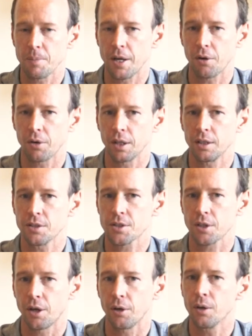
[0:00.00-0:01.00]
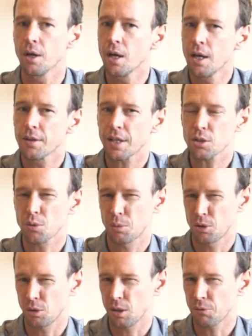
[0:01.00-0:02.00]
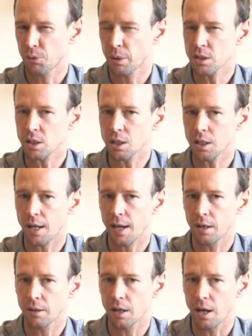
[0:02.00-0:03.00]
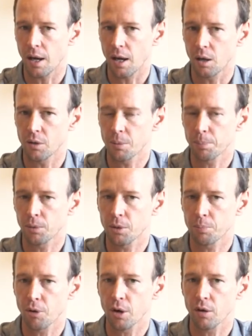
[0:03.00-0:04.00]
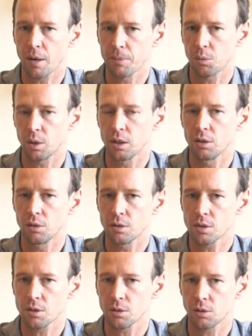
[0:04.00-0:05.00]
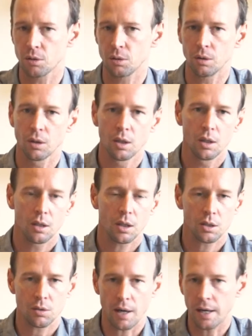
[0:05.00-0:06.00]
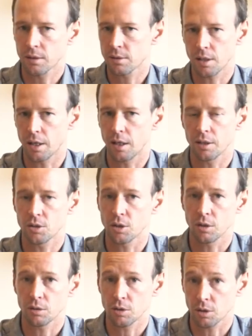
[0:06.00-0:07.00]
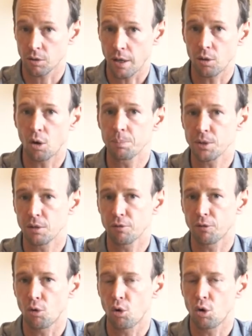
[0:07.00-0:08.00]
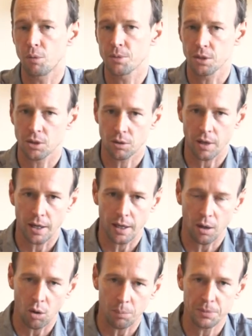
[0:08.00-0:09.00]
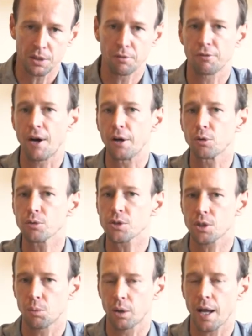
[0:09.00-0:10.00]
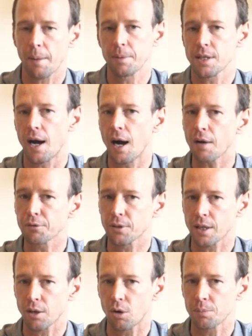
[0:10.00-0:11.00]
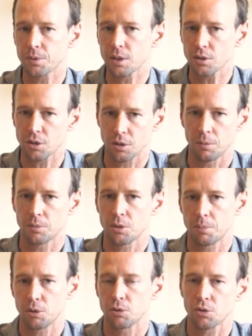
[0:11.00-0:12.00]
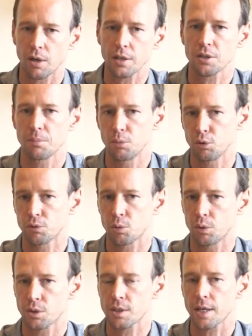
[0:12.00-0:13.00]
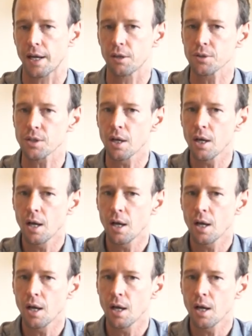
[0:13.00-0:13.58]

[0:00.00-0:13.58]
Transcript: there on in. So that's what we do. If you want to check out the program that we use to attract, to create opt-in forms and to create our opt-in funnel, so what happens after they opt in to build trust and move towards sales,